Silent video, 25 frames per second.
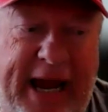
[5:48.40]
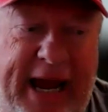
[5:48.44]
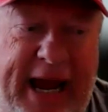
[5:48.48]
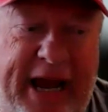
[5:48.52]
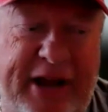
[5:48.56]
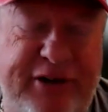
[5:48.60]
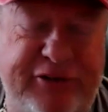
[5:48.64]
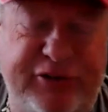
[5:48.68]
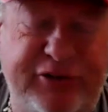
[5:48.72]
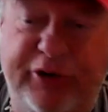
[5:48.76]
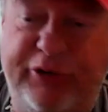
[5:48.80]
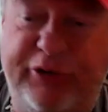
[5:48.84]

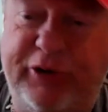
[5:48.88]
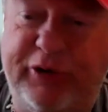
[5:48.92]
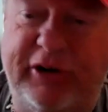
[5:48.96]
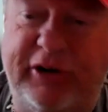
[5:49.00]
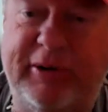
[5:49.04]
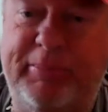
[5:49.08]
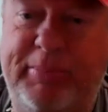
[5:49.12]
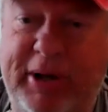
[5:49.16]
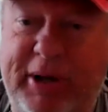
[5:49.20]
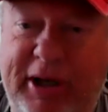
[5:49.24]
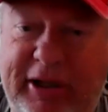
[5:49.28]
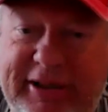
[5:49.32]
as you start
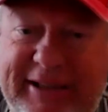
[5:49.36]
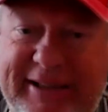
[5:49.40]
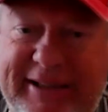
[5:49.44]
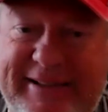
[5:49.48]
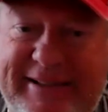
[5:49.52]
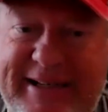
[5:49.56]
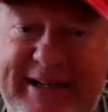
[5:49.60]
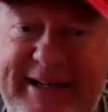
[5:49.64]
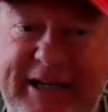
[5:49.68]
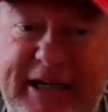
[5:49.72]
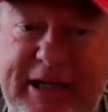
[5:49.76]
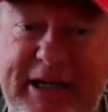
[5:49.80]
to build a
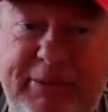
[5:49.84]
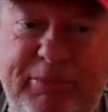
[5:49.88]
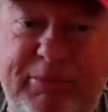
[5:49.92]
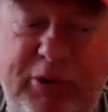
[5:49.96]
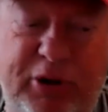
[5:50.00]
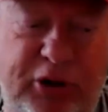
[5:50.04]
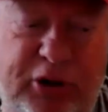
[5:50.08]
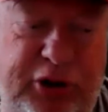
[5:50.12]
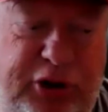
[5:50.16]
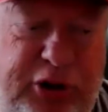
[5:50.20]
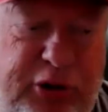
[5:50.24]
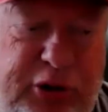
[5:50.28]

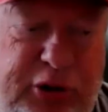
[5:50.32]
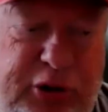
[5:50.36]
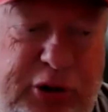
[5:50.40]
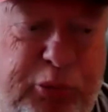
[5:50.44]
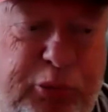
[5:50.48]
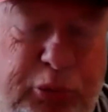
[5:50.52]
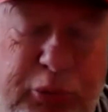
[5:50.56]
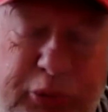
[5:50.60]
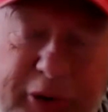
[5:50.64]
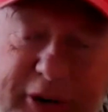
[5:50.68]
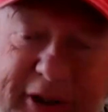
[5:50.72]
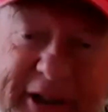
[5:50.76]
team, you've
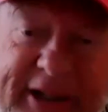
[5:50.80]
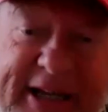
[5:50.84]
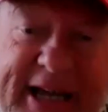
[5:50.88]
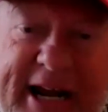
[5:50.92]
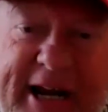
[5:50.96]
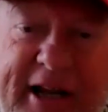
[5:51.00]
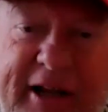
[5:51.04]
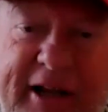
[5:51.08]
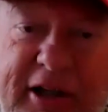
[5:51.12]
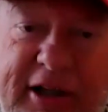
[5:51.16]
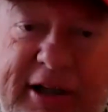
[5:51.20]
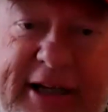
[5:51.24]
really
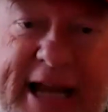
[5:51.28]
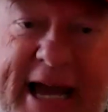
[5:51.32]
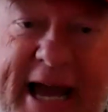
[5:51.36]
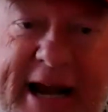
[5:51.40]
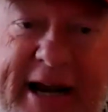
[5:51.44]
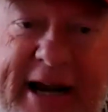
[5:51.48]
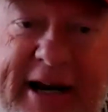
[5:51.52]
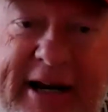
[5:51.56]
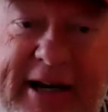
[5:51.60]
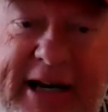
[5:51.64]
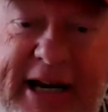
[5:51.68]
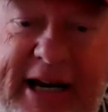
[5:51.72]
got to look
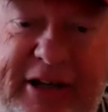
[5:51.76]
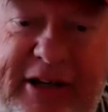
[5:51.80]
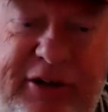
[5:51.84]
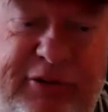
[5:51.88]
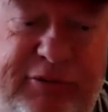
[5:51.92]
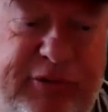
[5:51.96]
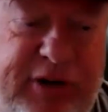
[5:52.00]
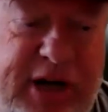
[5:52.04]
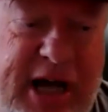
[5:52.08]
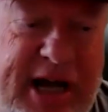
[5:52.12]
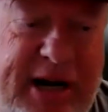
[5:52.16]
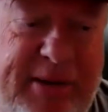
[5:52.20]
at it and
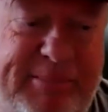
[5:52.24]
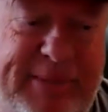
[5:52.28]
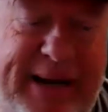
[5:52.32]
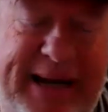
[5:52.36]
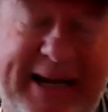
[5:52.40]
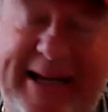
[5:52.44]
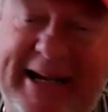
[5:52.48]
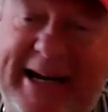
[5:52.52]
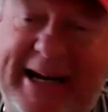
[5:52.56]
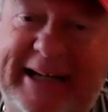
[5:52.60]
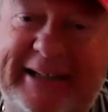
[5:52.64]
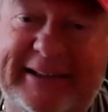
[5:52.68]
you've got to
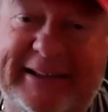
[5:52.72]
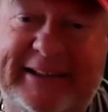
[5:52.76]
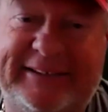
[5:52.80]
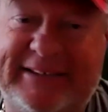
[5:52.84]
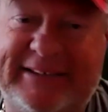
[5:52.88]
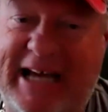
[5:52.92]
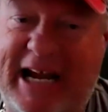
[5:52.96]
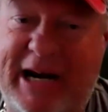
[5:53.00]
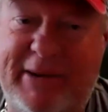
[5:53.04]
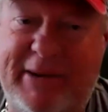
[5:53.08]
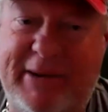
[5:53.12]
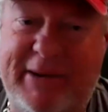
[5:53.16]
make it out. It's
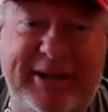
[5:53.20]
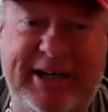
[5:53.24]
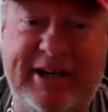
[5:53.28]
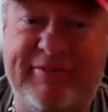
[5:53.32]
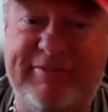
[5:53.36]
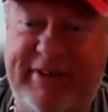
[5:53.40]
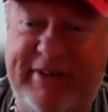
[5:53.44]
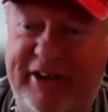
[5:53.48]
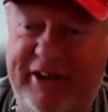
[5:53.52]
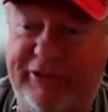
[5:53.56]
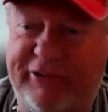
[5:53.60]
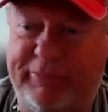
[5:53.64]
got to be an
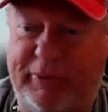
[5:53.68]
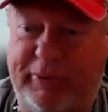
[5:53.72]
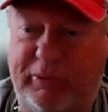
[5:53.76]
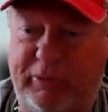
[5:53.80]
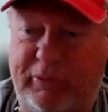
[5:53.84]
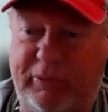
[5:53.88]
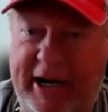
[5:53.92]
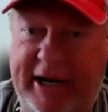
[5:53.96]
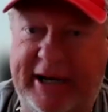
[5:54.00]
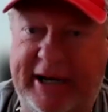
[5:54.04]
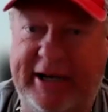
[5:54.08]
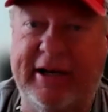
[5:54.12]
investment,
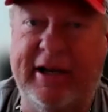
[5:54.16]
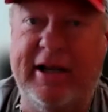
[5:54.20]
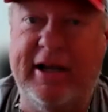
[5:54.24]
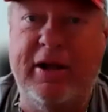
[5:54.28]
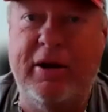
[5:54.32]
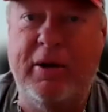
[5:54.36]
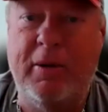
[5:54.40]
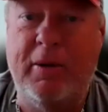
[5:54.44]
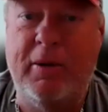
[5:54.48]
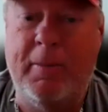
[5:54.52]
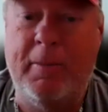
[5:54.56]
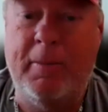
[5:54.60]
right?
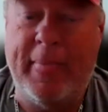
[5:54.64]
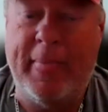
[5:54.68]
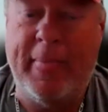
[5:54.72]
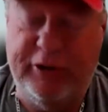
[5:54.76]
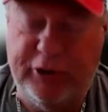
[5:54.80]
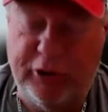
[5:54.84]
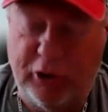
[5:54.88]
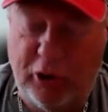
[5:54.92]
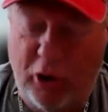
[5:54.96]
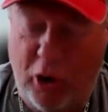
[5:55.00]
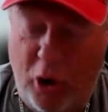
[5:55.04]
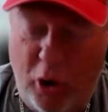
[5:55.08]

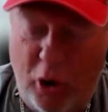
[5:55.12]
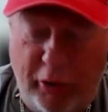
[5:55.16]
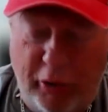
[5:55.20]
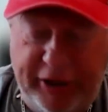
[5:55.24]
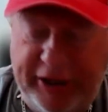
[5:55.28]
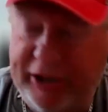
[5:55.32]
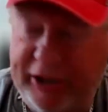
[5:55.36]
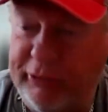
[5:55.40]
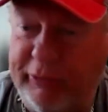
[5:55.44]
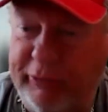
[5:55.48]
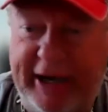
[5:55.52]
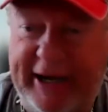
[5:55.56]
You're
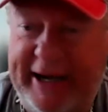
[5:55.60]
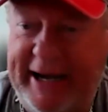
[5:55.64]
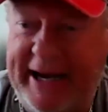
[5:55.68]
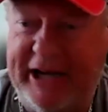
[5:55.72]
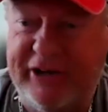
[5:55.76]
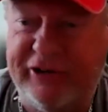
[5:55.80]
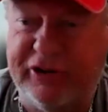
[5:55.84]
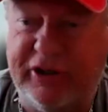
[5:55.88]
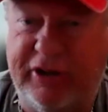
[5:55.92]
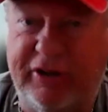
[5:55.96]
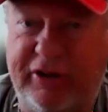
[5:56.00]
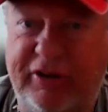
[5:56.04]
already a great
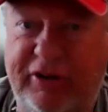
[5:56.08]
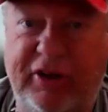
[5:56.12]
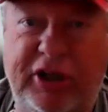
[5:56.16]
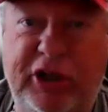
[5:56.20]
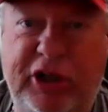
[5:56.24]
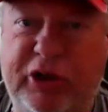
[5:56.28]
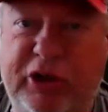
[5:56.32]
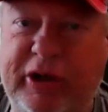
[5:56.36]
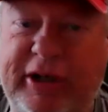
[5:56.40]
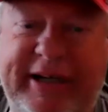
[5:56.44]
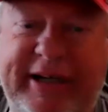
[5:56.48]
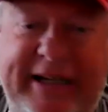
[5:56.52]
agent.
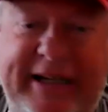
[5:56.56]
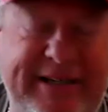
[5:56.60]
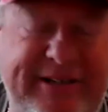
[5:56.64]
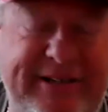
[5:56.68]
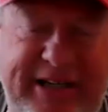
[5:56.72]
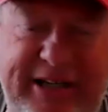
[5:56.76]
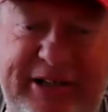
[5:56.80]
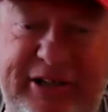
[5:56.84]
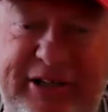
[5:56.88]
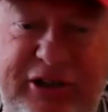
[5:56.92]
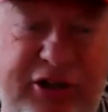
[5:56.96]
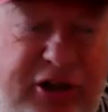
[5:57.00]
You could
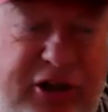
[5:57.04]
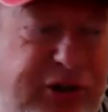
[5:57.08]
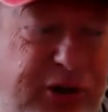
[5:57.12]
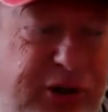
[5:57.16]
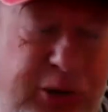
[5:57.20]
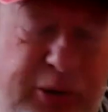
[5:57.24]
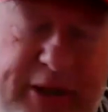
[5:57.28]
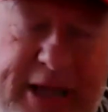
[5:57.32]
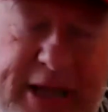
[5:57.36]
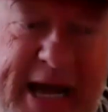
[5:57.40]
continue to do